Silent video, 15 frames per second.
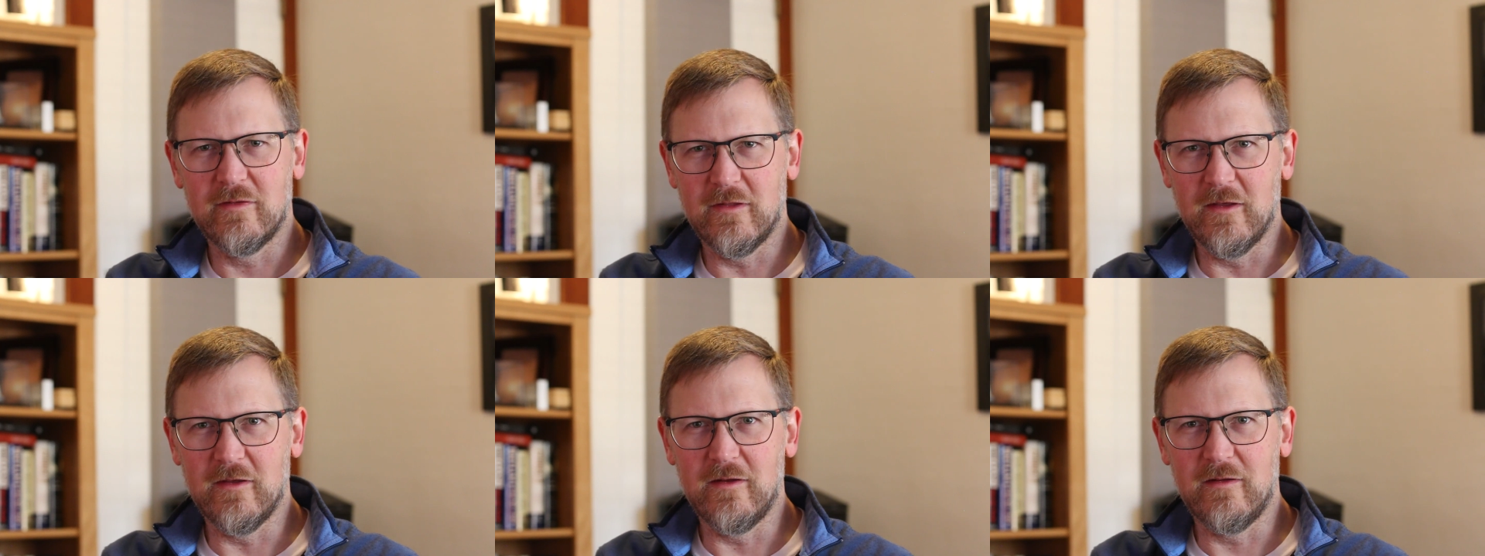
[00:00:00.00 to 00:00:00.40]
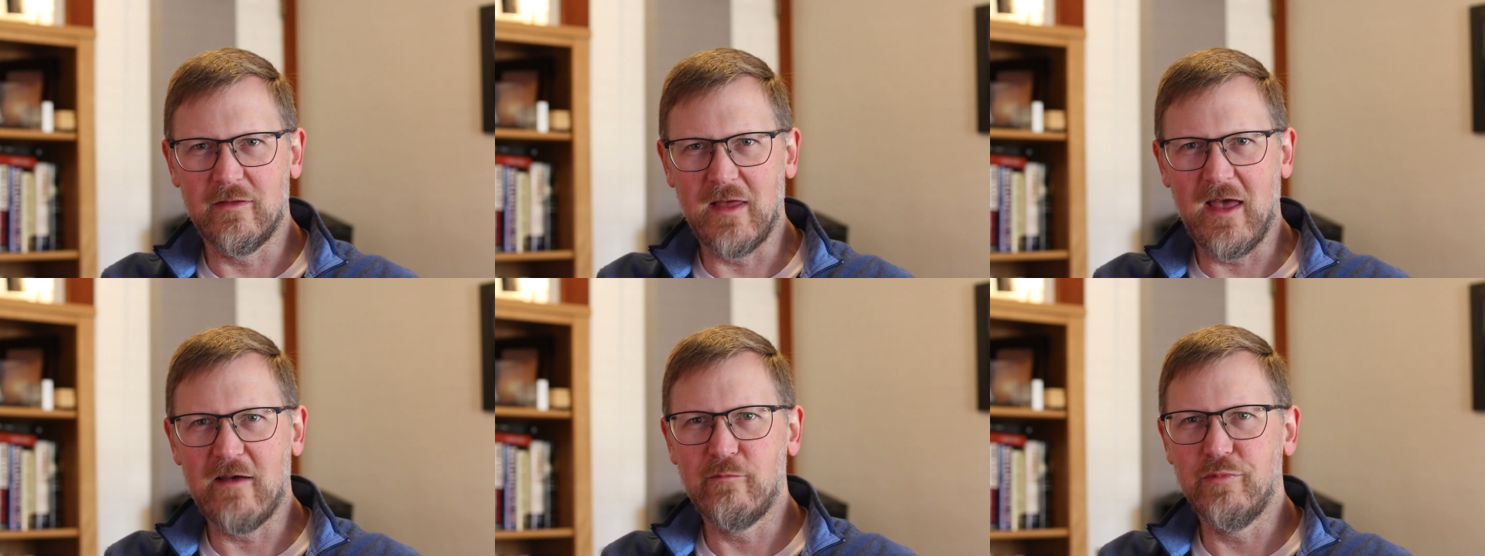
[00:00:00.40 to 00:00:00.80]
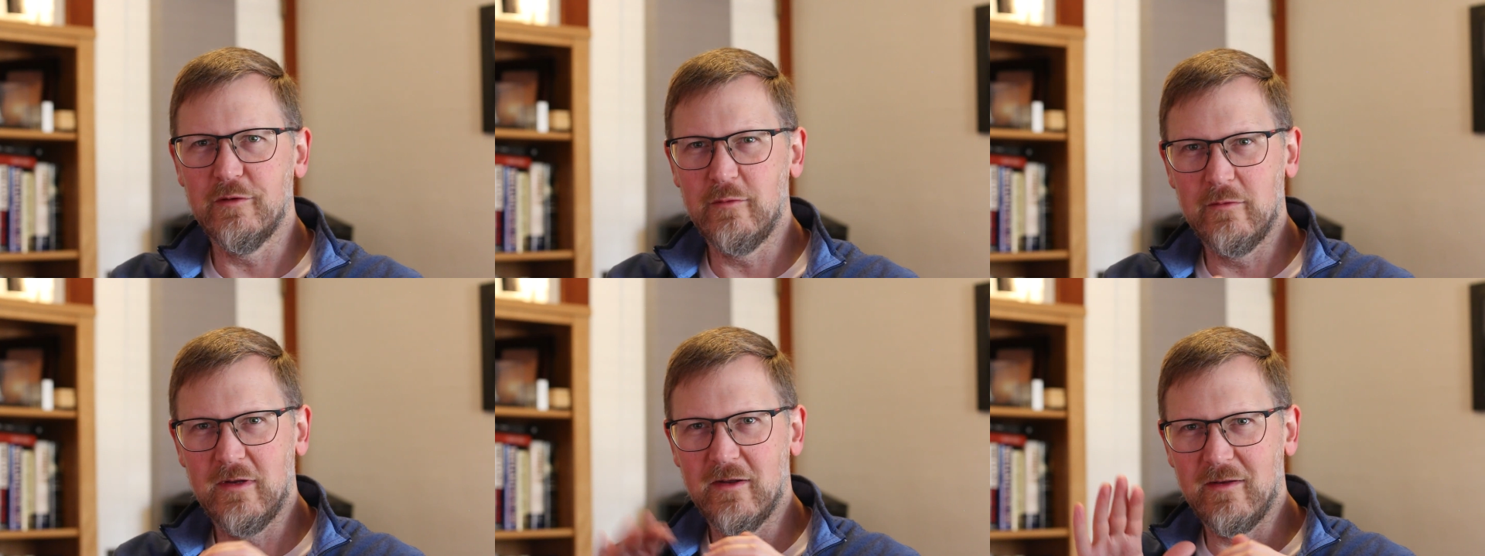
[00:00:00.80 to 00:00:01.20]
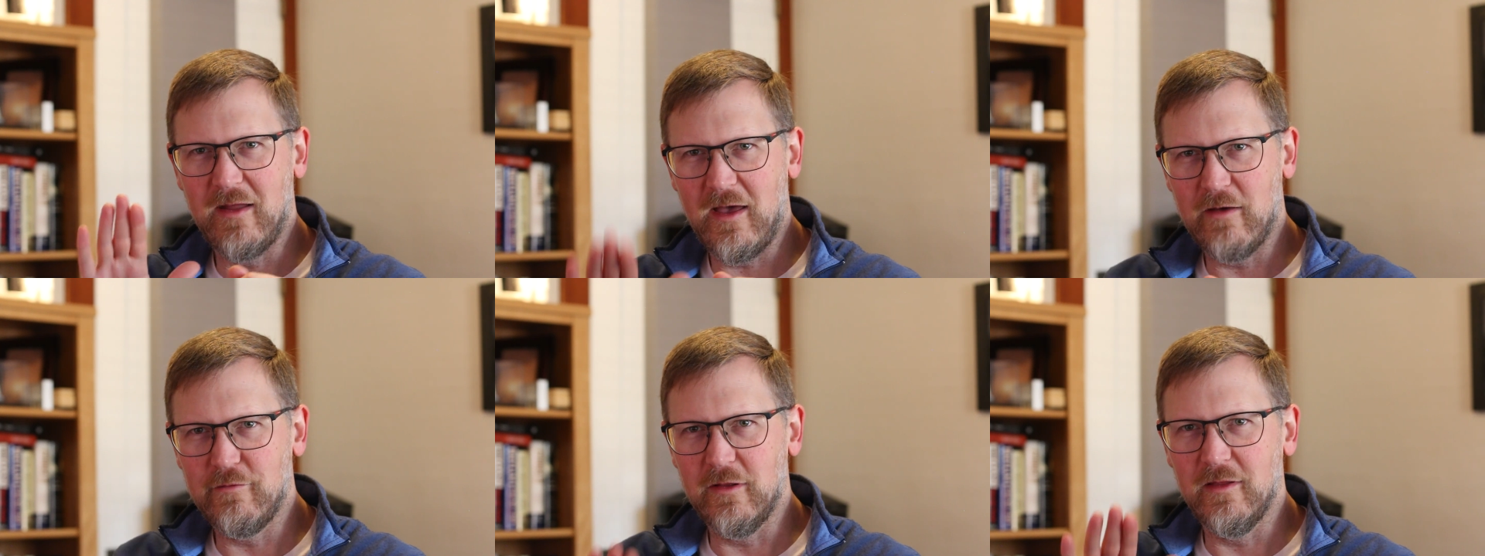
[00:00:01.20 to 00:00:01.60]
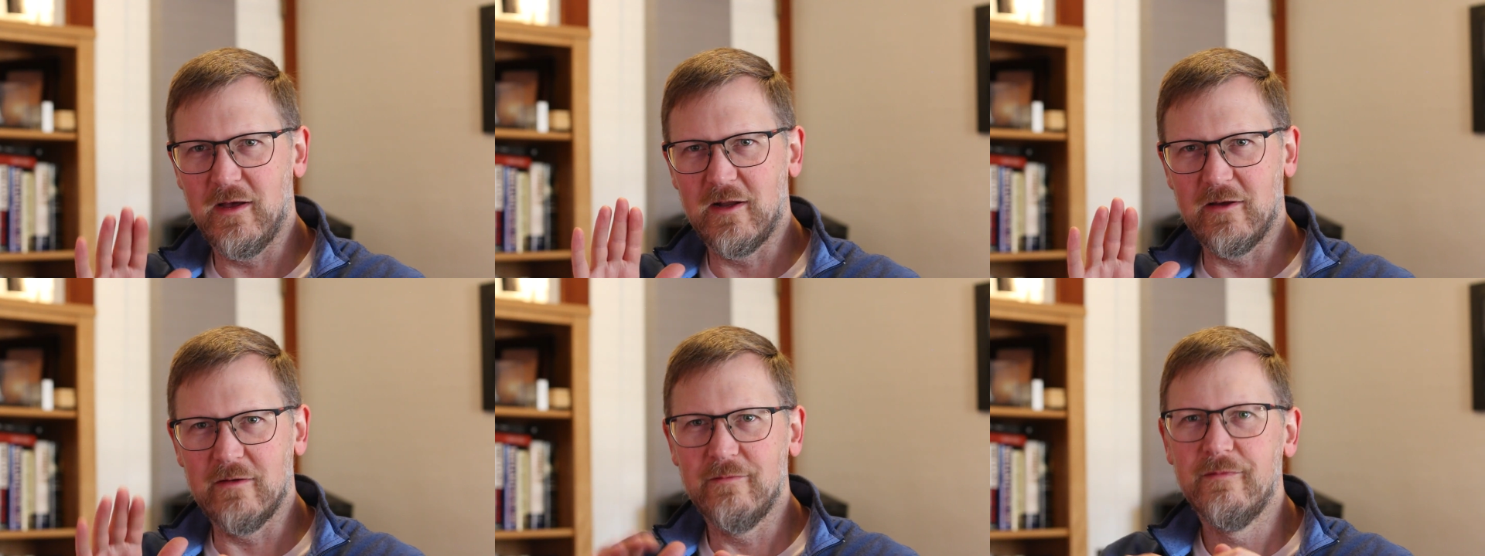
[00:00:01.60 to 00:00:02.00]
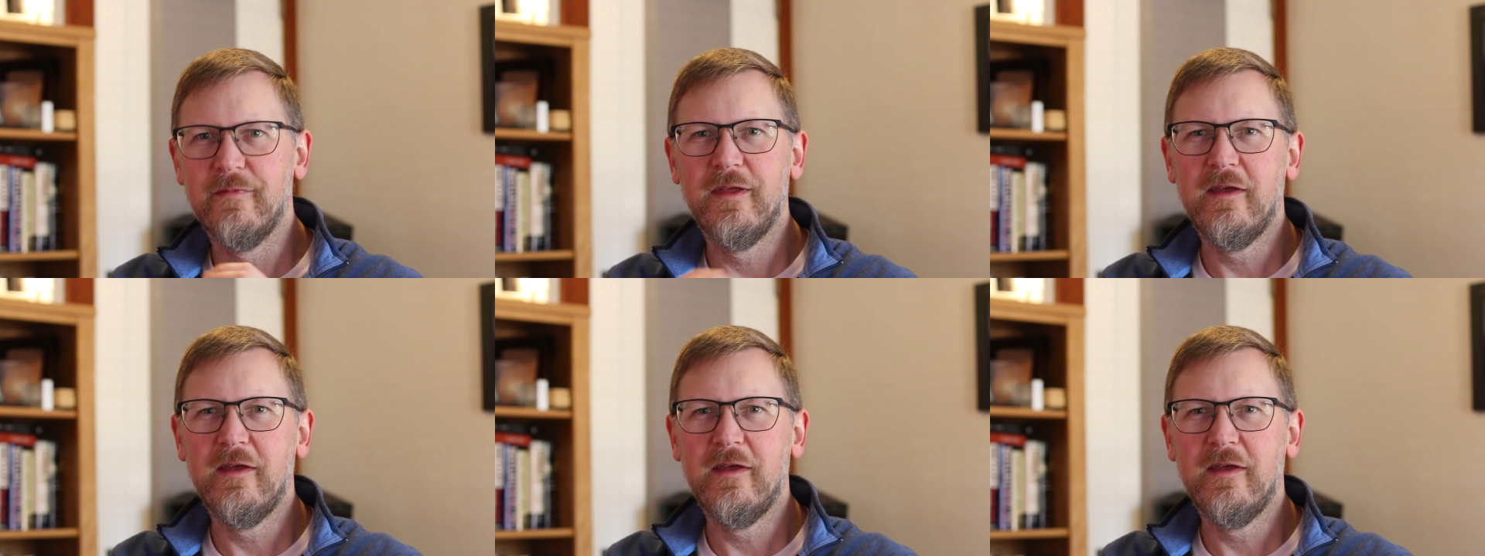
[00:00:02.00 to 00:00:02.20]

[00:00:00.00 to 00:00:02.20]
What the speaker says: the Have Blue didn't have a lot of